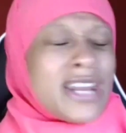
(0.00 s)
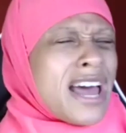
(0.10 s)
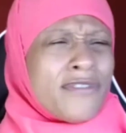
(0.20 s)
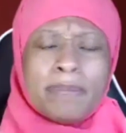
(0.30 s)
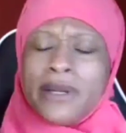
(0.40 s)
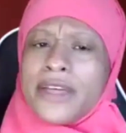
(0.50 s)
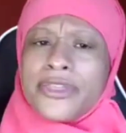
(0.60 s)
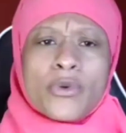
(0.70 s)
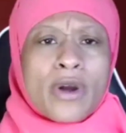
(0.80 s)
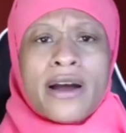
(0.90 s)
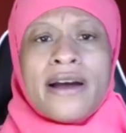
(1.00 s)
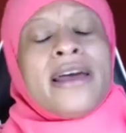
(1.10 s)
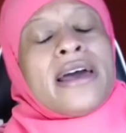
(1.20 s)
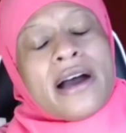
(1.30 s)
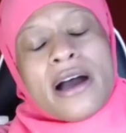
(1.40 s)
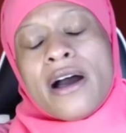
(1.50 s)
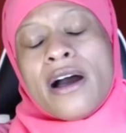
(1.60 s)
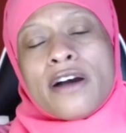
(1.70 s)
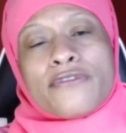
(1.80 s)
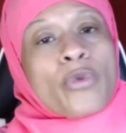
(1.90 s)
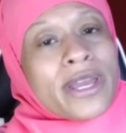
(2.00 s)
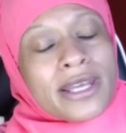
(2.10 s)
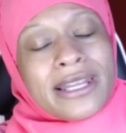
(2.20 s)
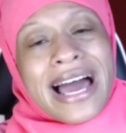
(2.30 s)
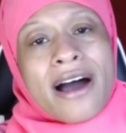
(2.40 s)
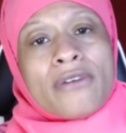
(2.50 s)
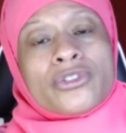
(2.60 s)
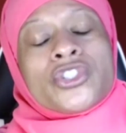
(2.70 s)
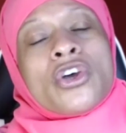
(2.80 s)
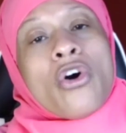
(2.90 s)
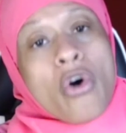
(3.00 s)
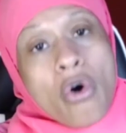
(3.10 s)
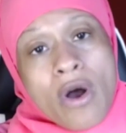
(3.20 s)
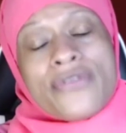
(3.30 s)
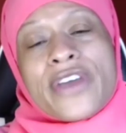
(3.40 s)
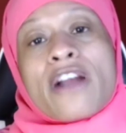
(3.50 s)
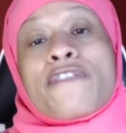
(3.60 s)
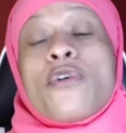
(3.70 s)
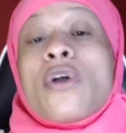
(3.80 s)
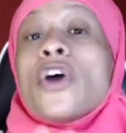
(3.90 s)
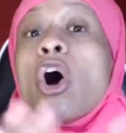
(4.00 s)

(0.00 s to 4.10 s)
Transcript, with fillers: And I have a plethora of read alouds on there for the